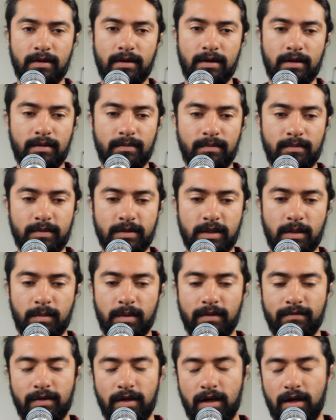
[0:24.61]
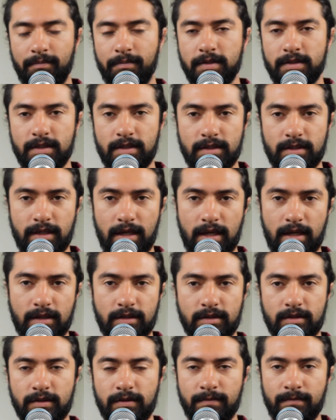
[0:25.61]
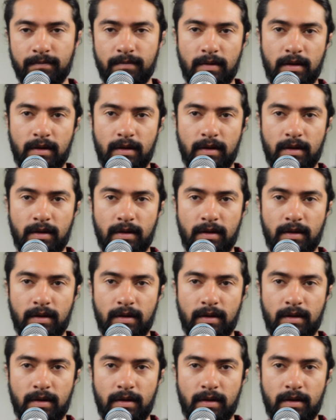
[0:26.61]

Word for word: um, someone of the opposite sex or,